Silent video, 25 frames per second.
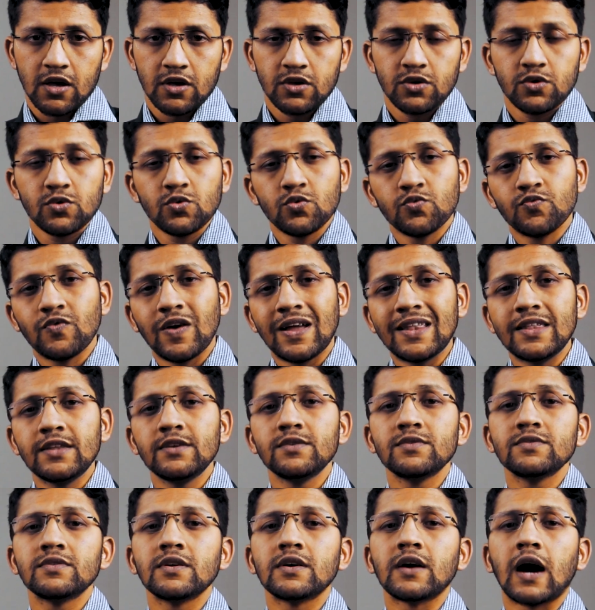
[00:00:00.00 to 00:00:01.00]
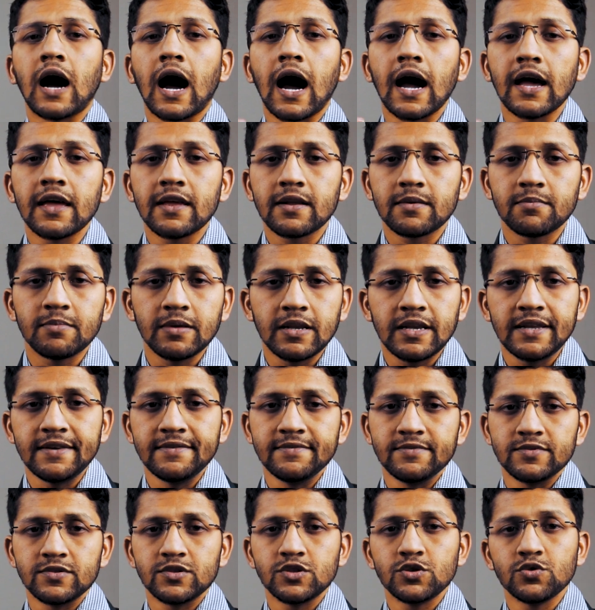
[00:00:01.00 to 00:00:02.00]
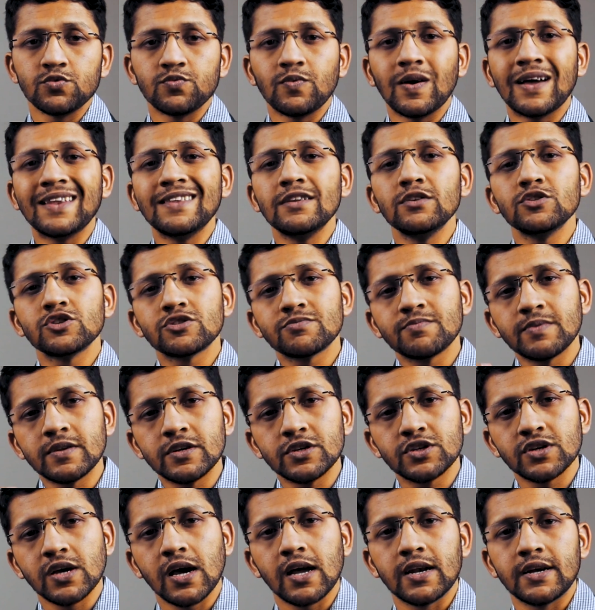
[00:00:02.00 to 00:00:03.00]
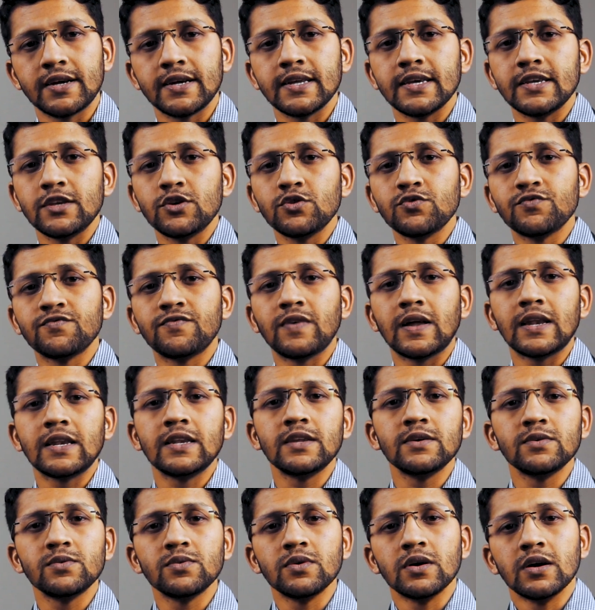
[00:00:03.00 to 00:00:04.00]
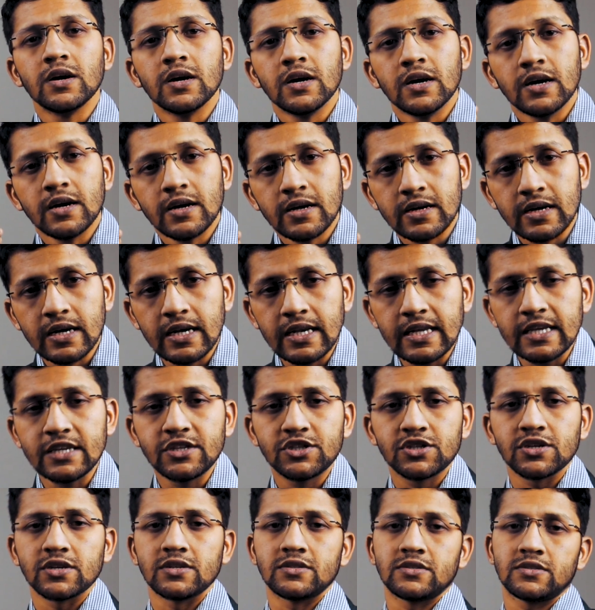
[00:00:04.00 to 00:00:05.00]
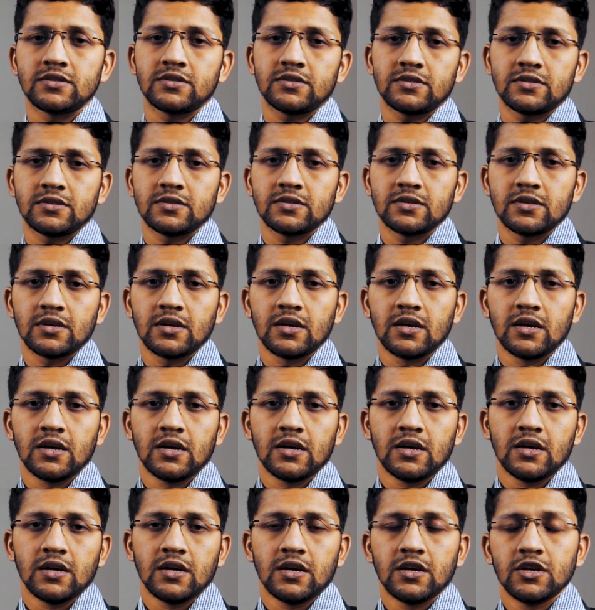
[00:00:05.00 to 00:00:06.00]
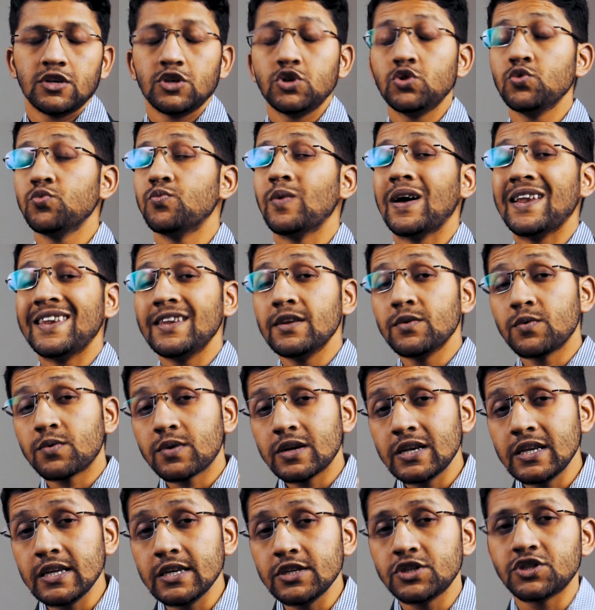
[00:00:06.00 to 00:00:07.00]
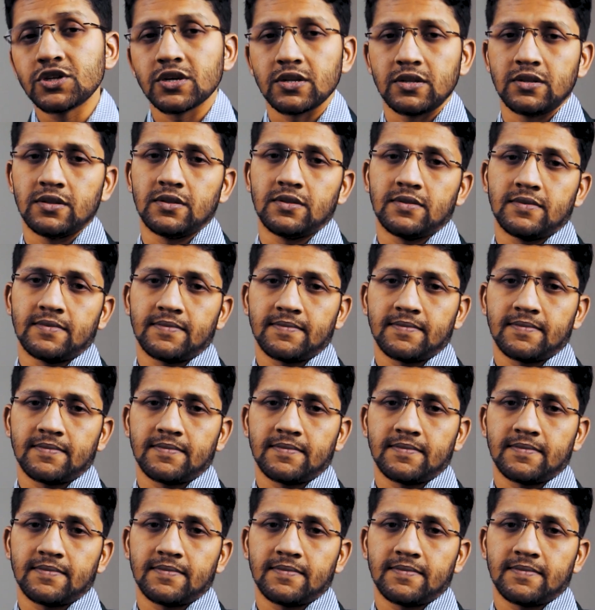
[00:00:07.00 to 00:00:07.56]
You value the higher beliefs, you value spirituality, you value religious, you value religion,